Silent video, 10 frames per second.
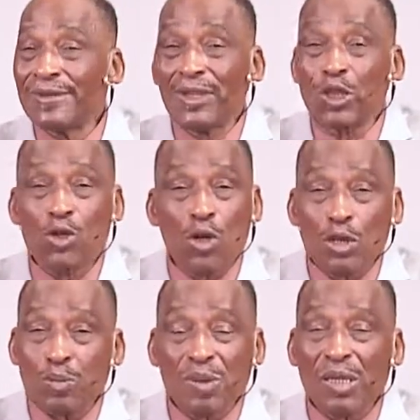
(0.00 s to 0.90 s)
the
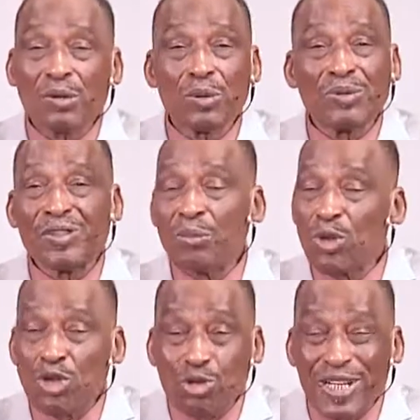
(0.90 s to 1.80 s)
gospel with
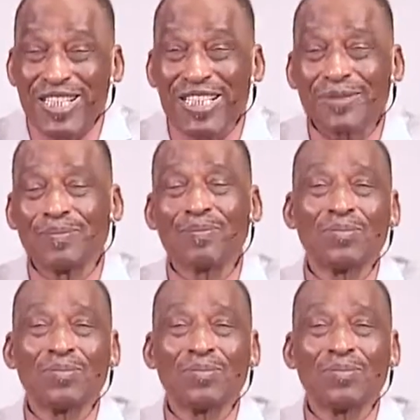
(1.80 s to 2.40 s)
demonstration